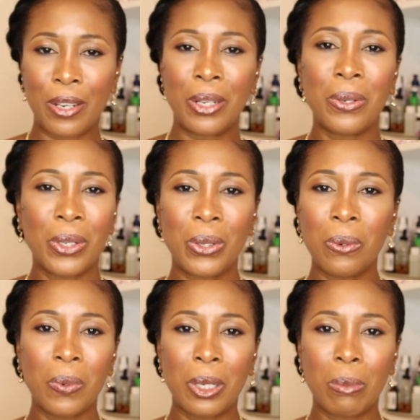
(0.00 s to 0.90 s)
You know, you
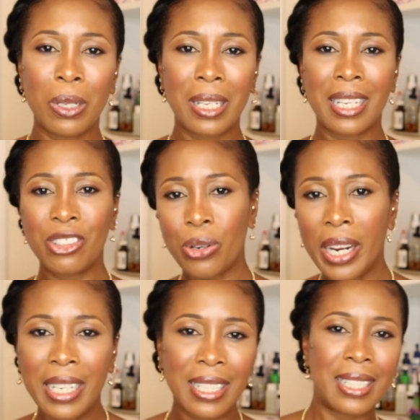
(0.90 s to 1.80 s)
don't want to be like
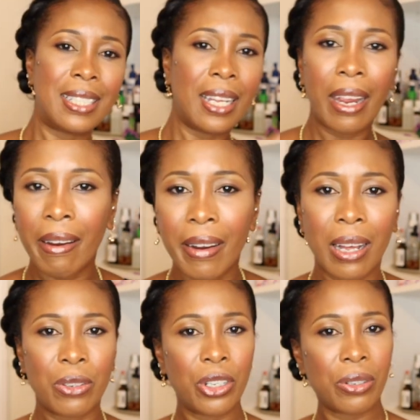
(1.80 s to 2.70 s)
trying to tear it
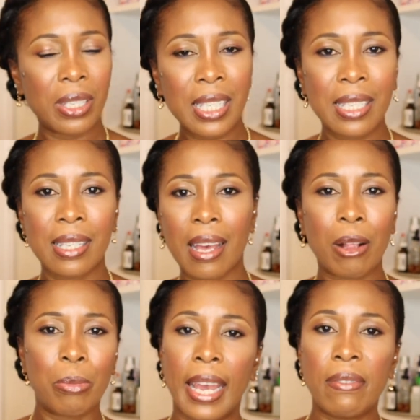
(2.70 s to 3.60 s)
out of your scalp.